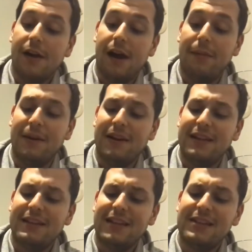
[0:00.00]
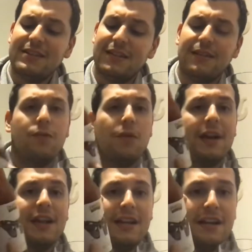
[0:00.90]
Um, and it says in little
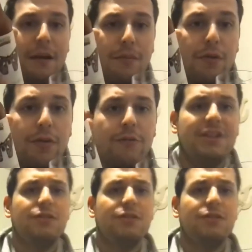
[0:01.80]
writing number three,